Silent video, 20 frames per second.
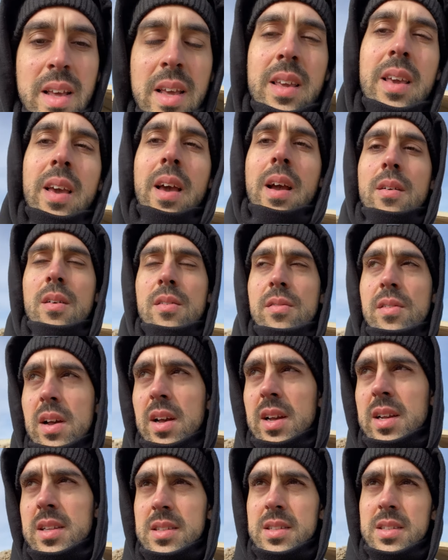
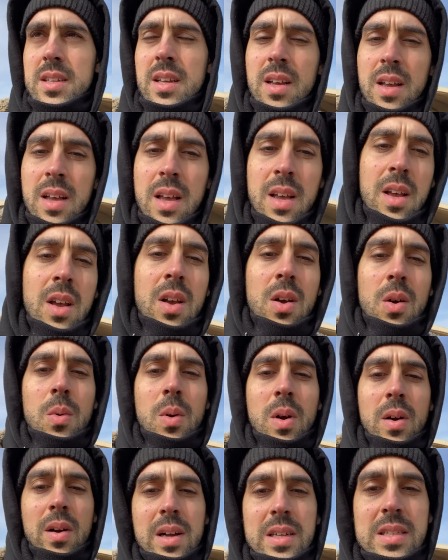caravans,
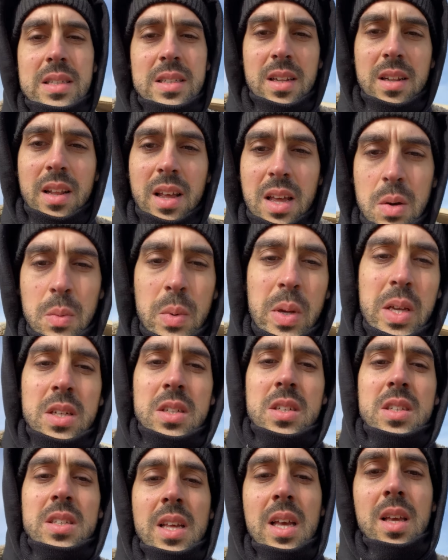whereas today we can
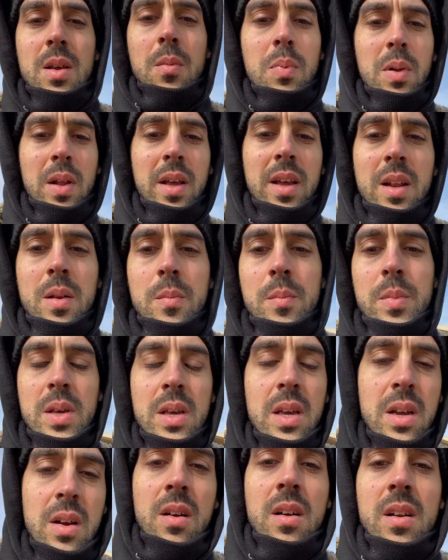just take a plane and be
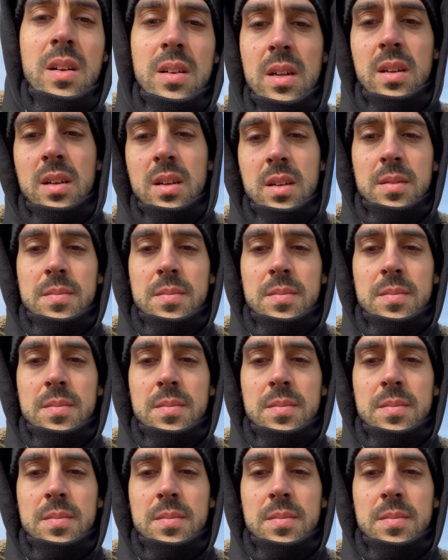here in